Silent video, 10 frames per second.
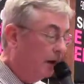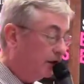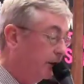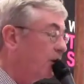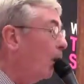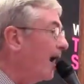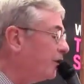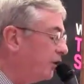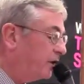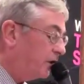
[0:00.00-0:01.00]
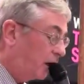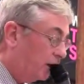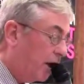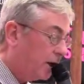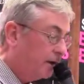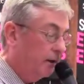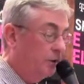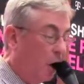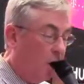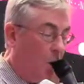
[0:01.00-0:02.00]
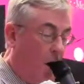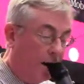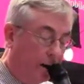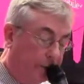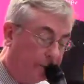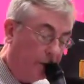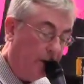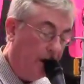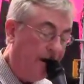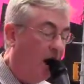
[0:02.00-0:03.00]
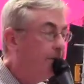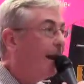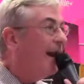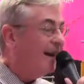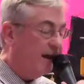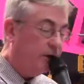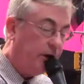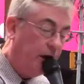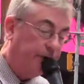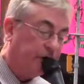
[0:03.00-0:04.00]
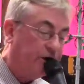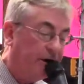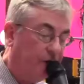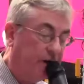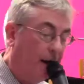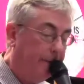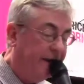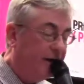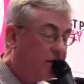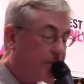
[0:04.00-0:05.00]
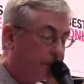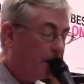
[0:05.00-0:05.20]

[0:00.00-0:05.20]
She was a waitress, a clerk, dog walker, an unpaid intern for several companies.